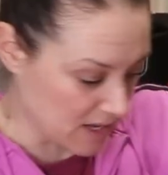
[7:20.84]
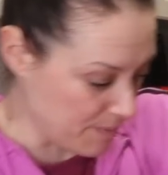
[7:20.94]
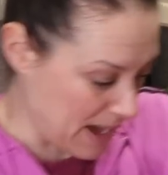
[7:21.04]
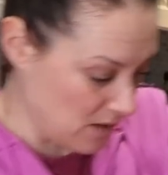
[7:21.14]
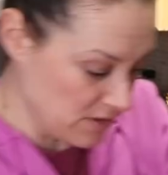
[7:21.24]
a
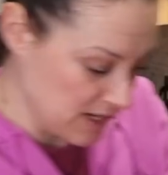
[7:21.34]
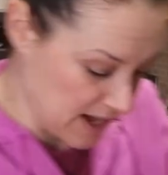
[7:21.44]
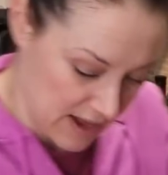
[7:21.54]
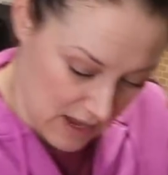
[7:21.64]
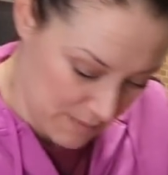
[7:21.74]
pound
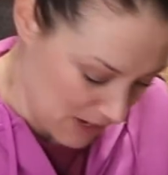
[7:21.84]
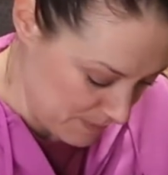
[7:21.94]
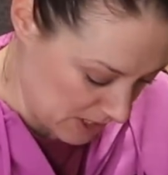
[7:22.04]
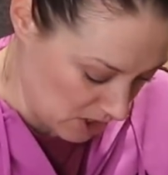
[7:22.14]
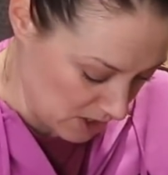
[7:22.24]
yet. I might
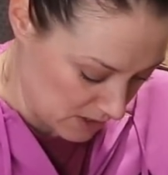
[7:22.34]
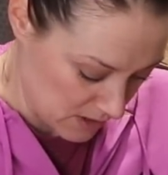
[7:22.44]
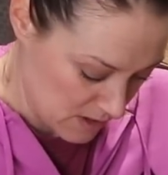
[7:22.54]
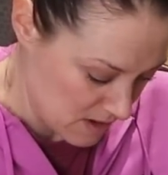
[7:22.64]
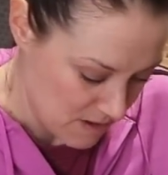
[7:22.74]
be good.
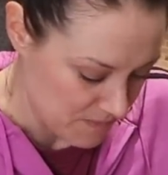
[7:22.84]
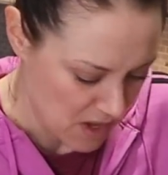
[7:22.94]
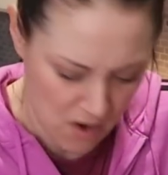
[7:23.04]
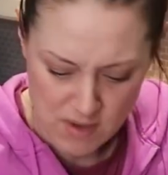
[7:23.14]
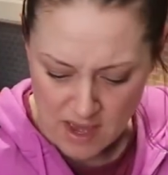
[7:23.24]

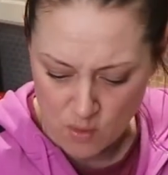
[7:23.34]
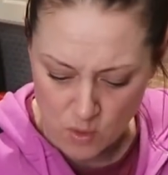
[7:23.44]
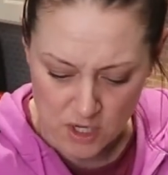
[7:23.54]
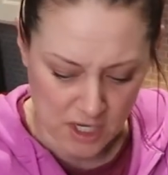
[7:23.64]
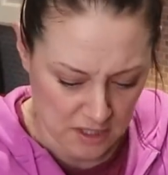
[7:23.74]
Oh yeah,
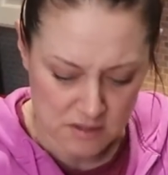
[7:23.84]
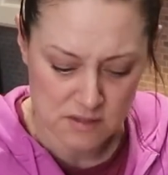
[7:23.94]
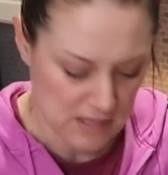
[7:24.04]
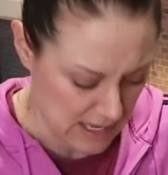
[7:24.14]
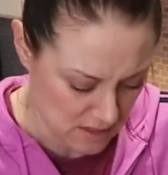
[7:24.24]
we're good.
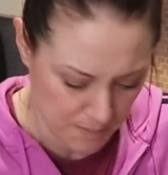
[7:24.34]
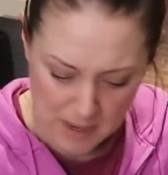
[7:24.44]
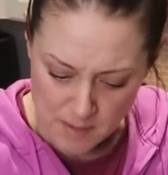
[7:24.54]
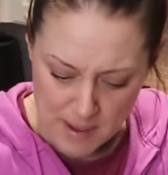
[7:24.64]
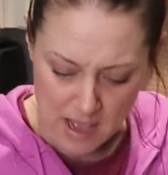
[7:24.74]
That's
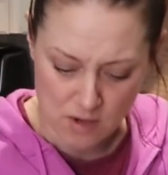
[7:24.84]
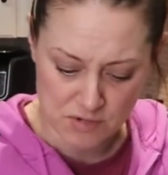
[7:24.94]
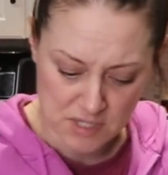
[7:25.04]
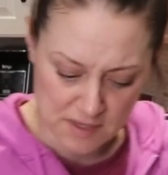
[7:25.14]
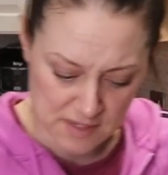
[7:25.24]
about 1
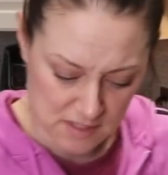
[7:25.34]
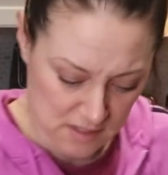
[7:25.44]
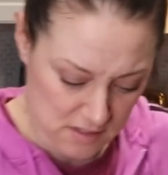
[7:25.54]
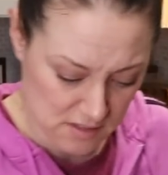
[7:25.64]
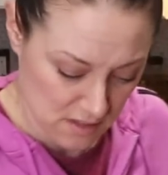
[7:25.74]
pound and this
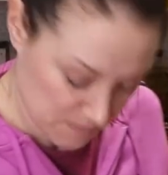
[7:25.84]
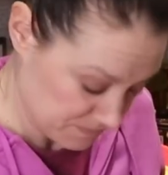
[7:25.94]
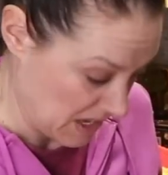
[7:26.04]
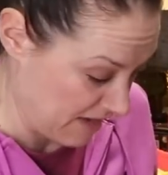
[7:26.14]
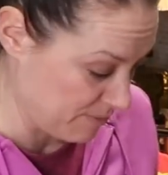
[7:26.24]
is
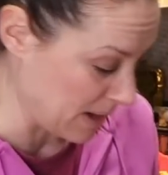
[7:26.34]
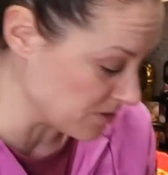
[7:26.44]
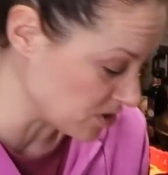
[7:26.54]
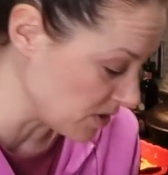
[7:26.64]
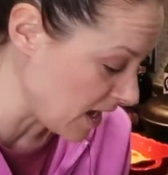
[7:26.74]
1/2
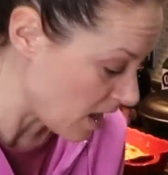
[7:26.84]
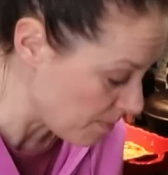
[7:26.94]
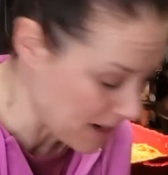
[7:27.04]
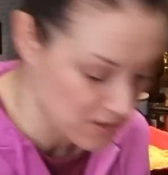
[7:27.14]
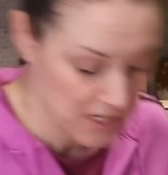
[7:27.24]
pound. So yeah,
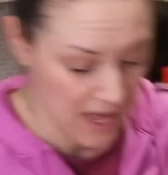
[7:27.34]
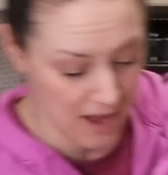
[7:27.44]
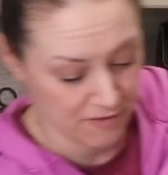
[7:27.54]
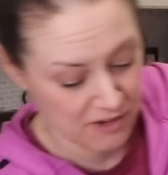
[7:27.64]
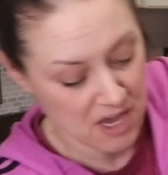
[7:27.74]
1.5
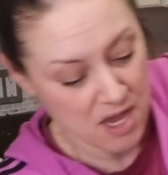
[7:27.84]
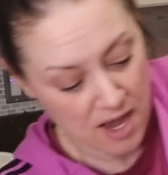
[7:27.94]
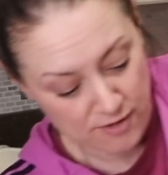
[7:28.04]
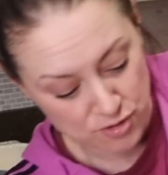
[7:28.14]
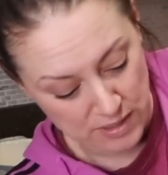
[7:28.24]
pounds
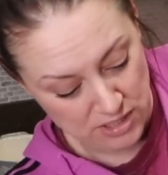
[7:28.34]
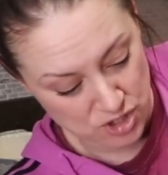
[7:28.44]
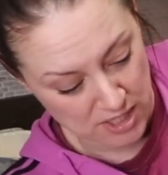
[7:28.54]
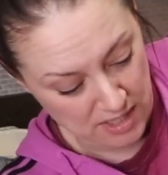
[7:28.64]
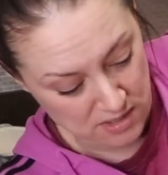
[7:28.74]
of shredded
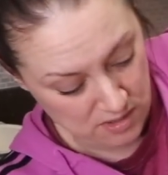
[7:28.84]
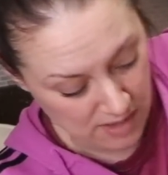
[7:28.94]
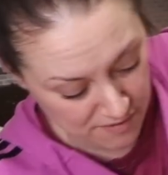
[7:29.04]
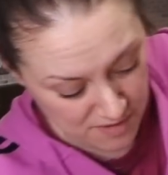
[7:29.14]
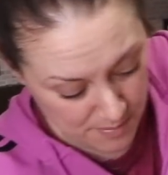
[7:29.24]
chicken. So
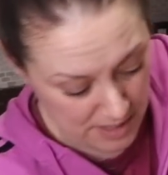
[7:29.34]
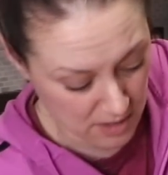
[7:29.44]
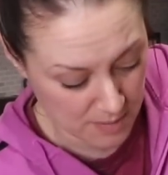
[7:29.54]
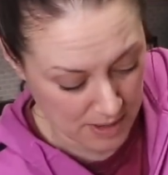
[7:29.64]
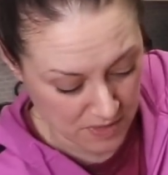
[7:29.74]
I feel
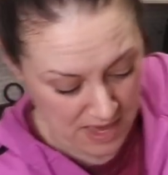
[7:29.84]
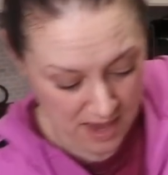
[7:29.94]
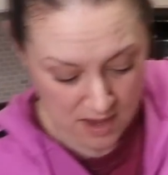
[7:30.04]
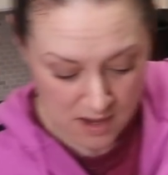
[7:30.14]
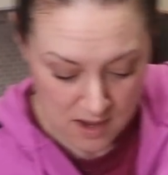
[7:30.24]
better about
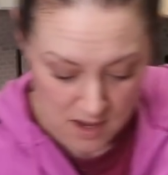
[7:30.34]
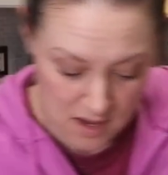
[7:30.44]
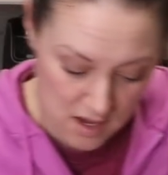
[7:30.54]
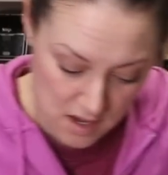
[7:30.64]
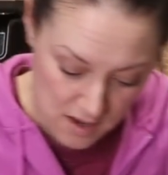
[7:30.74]
that.
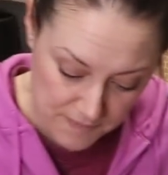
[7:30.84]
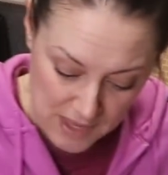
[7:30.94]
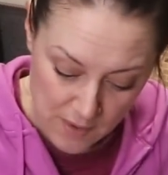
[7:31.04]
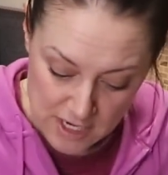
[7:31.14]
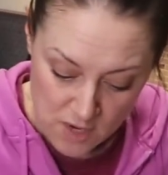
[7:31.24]

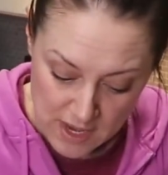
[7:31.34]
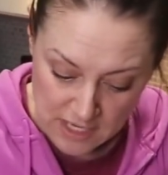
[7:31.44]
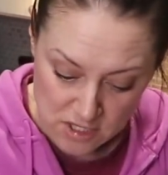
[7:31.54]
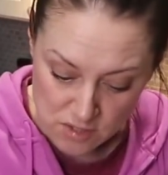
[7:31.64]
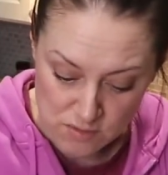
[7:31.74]
Now I know I
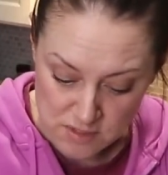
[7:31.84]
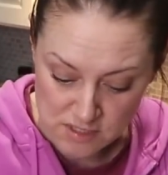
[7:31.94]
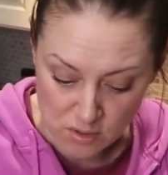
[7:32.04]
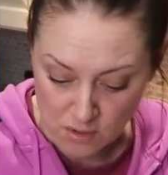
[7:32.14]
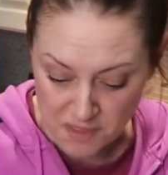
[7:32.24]
can use this
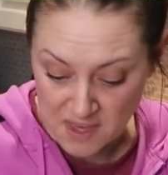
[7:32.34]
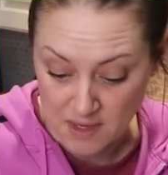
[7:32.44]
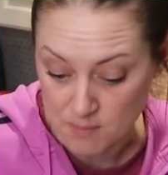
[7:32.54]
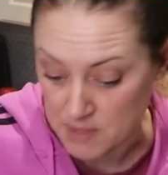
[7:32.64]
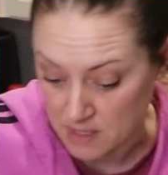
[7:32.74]
whole thing
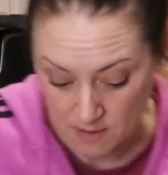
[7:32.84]
and be